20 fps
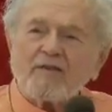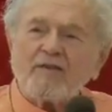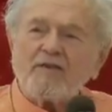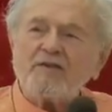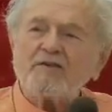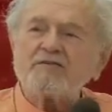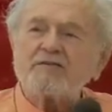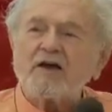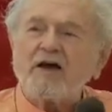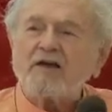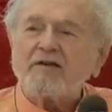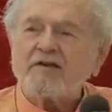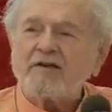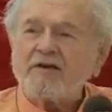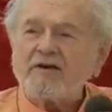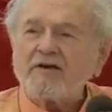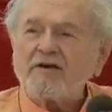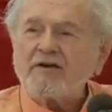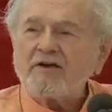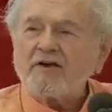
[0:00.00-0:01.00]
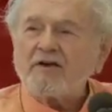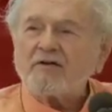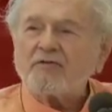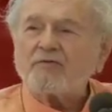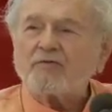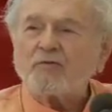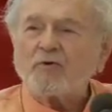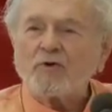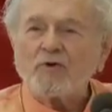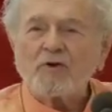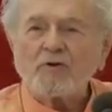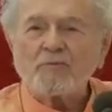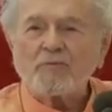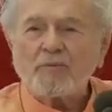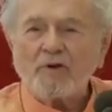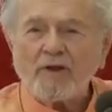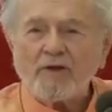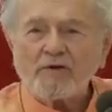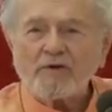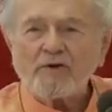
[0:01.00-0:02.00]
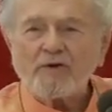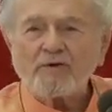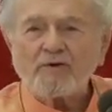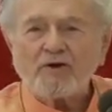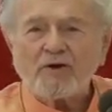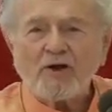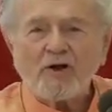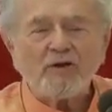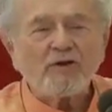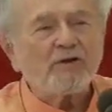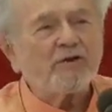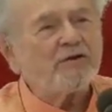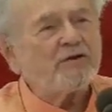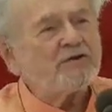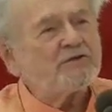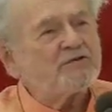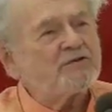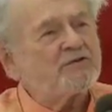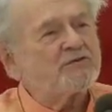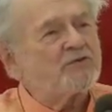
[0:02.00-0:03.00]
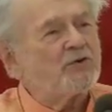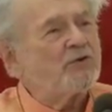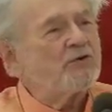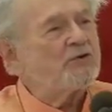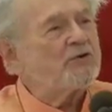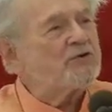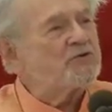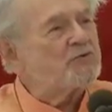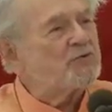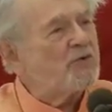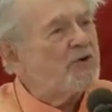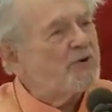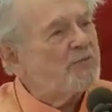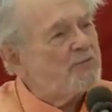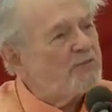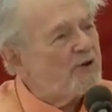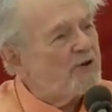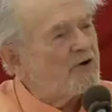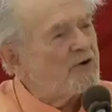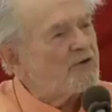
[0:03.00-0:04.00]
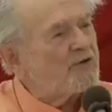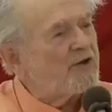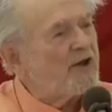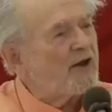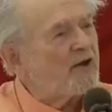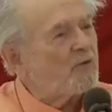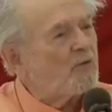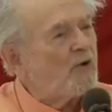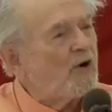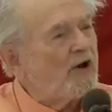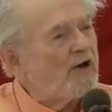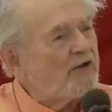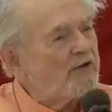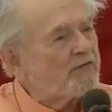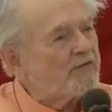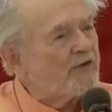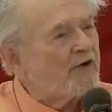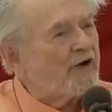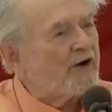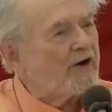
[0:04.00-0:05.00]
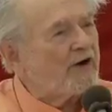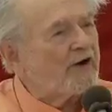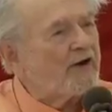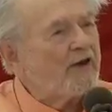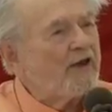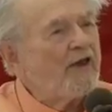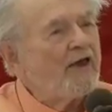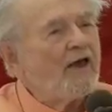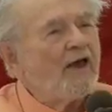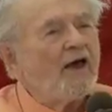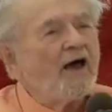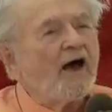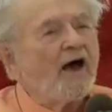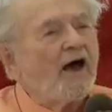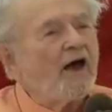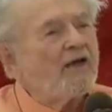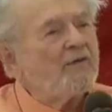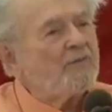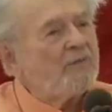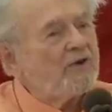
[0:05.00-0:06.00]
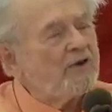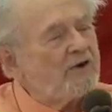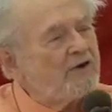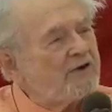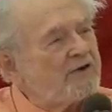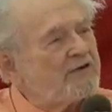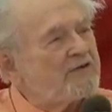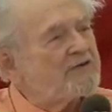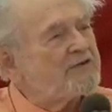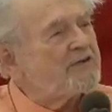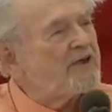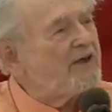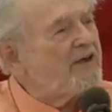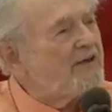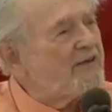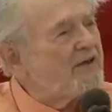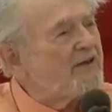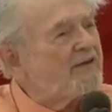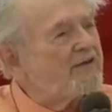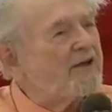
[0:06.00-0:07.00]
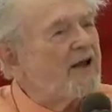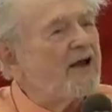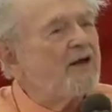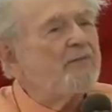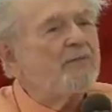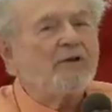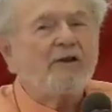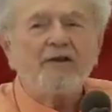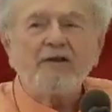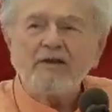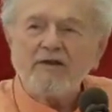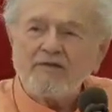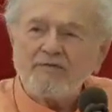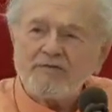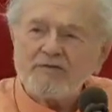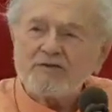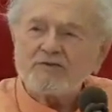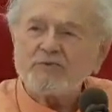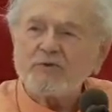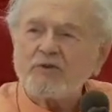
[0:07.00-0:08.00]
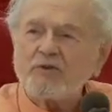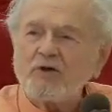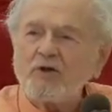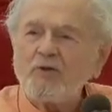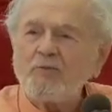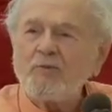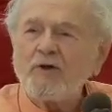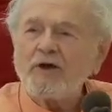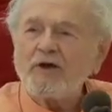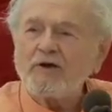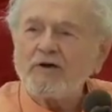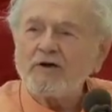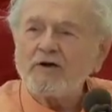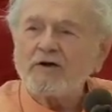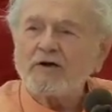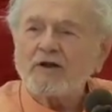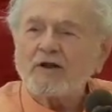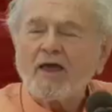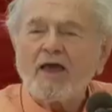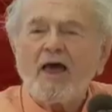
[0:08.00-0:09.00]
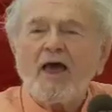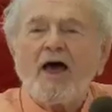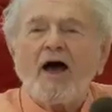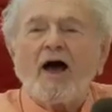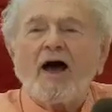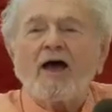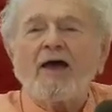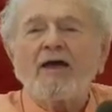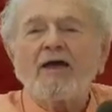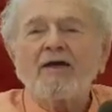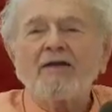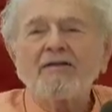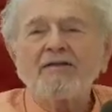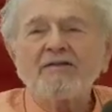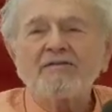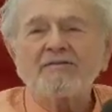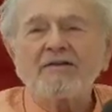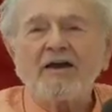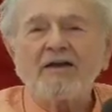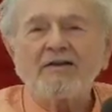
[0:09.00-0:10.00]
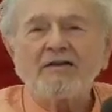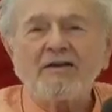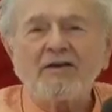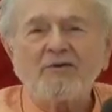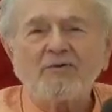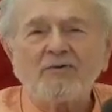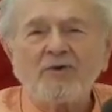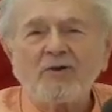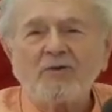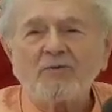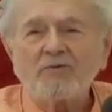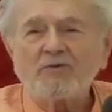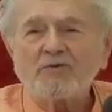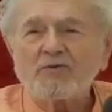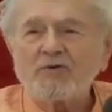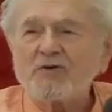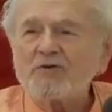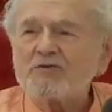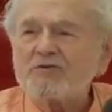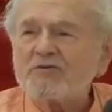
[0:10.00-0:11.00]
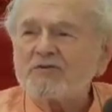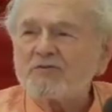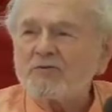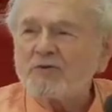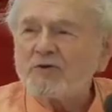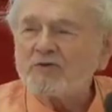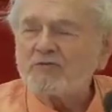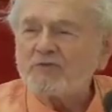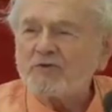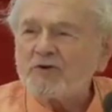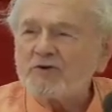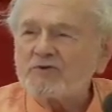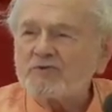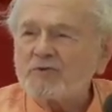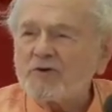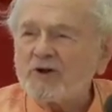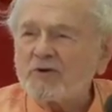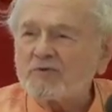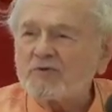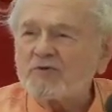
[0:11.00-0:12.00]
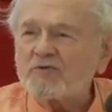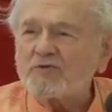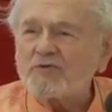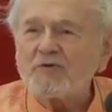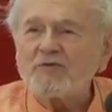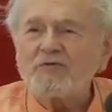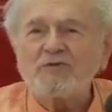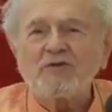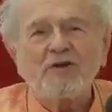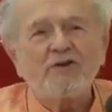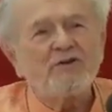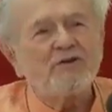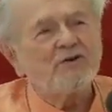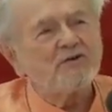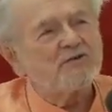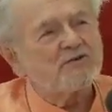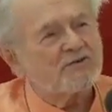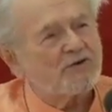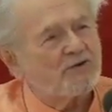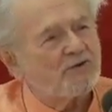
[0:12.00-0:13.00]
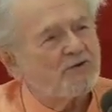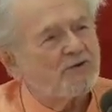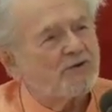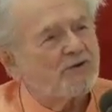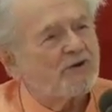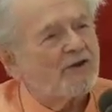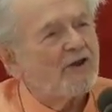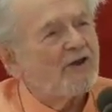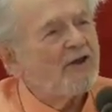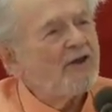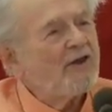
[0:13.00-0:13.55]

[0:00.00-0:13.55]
this idea of world brotherhood colonies is going to sweep the earth like wildfire, I'm here to say that I believe this with all my heart. I had this idea when I was first when I was 15 years old,